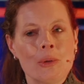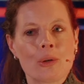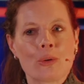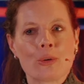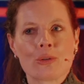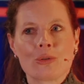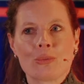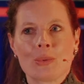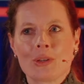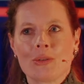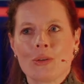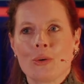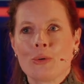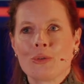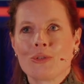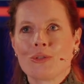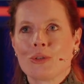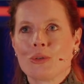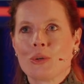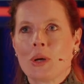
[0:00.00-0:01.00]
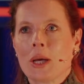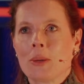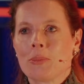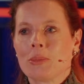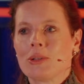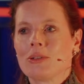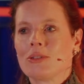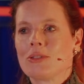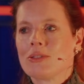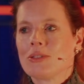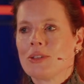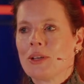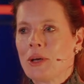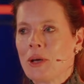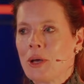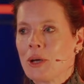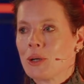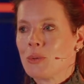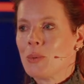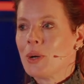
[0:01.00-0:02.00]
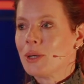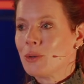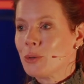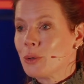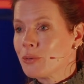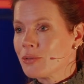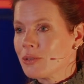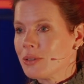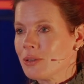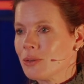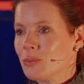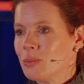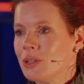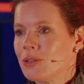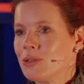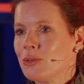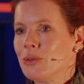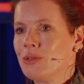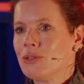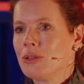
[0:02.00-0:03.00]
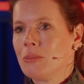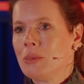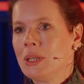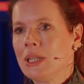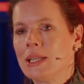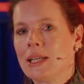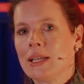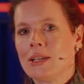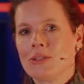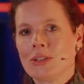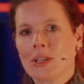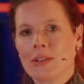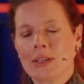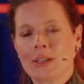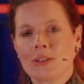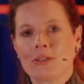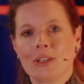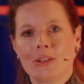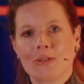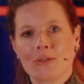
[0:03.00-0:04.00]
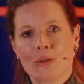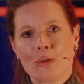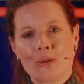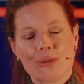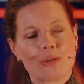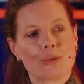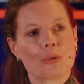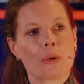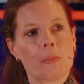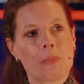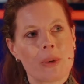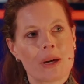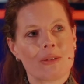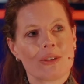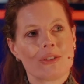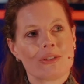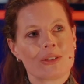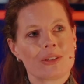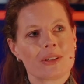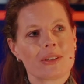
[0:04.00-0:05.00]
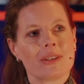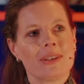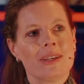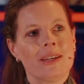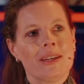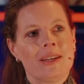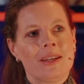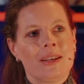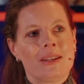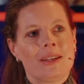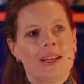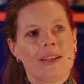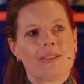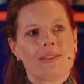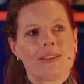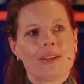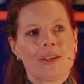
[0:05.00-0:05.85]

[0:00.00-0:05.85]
because what also happens uh, quite often with social media is that there's this social comparison that